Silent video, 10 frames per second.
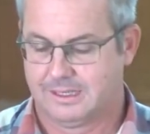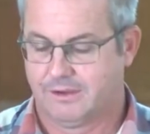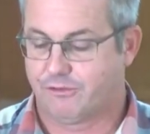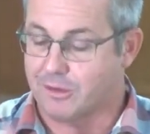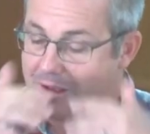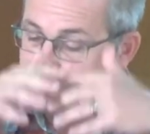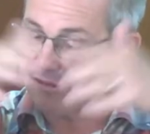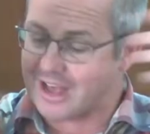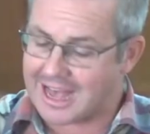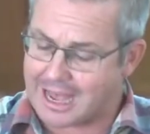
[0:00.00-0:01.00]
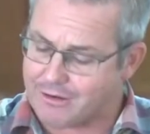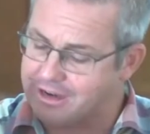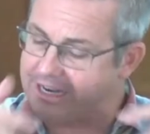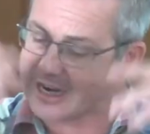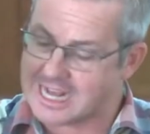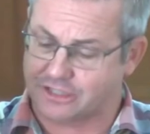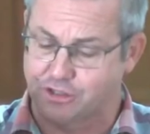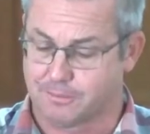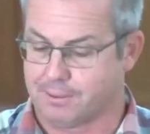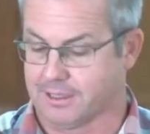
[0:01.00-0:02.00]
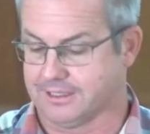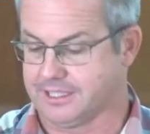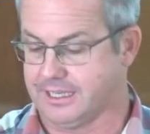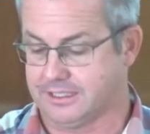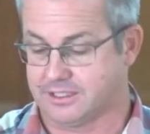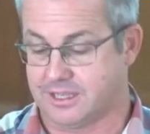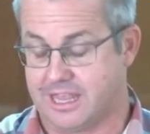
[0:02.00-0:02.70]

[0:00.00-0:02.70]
From afar in international politics,